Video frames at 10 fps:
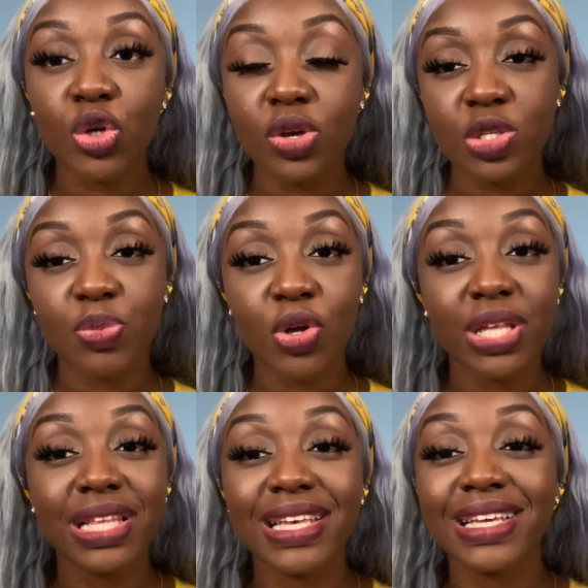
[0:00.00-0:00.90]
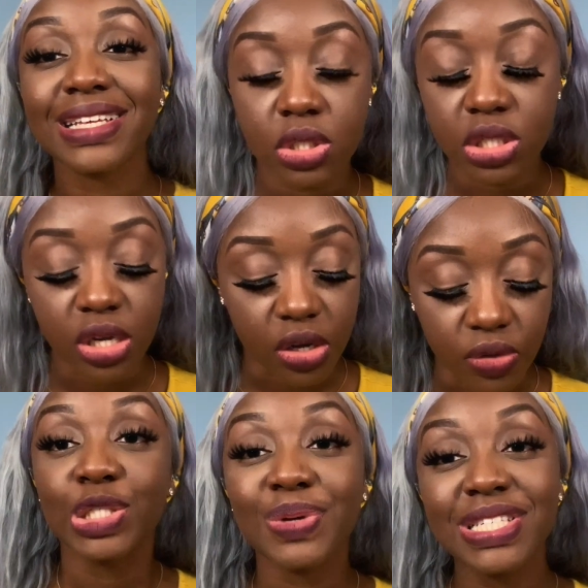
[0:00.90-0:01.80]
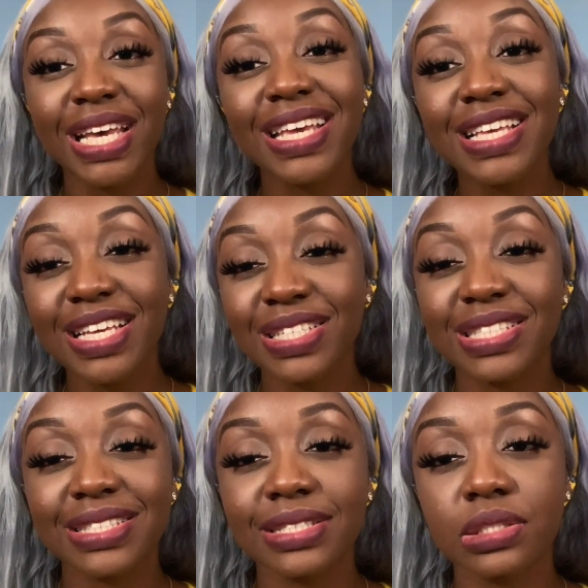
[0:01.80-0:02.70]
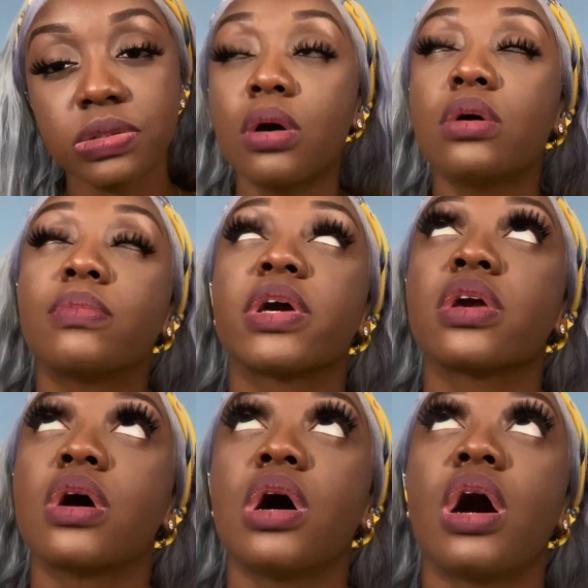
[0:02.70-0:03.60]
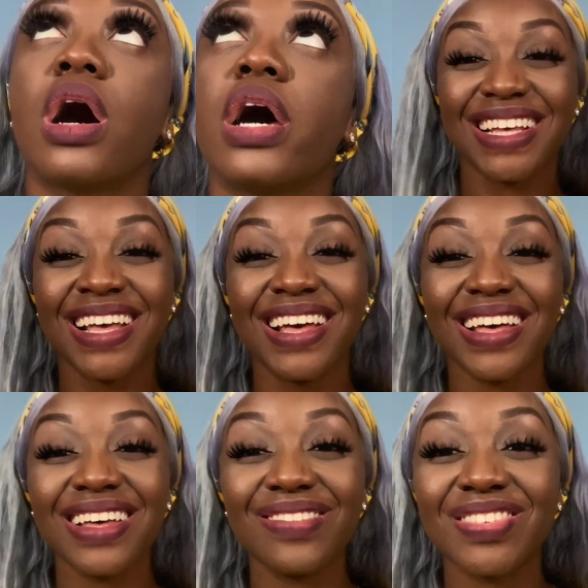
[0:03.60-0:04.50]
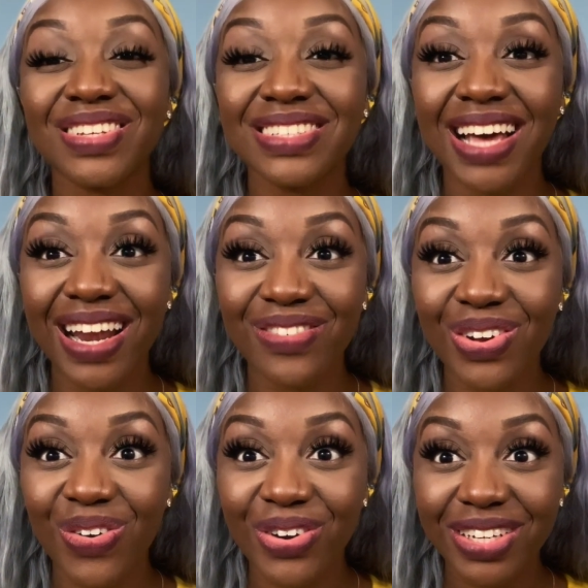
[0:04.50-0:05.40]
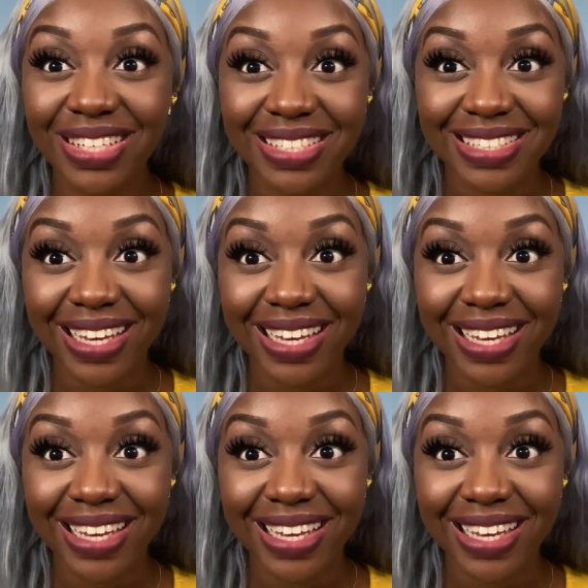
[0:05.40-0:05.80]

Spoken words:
you exfoliate. Let's say that over. So my second kit, oh my god, I'm so tired of recording this